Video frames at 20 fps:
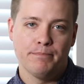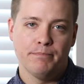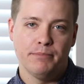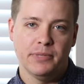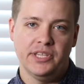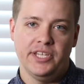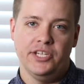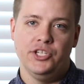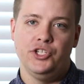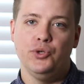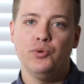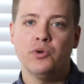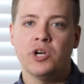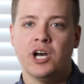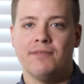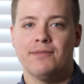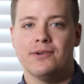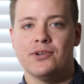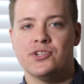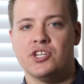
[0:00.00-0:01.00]
but they do
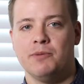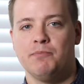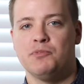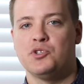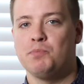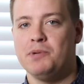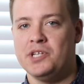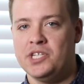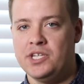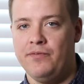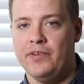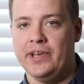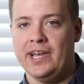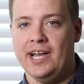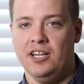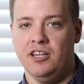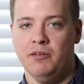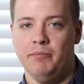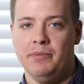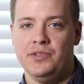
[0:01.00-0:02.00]
cover some specific
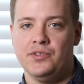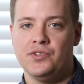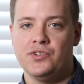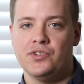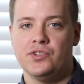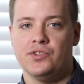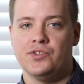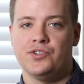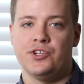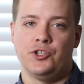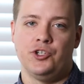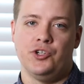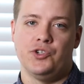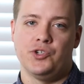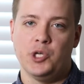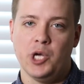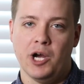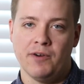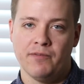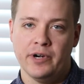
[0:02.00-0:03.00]
elements such as
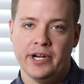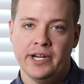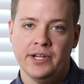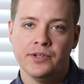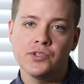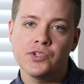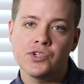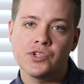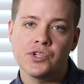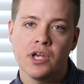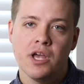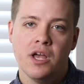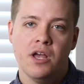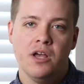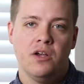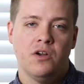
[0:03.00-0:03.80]
governance,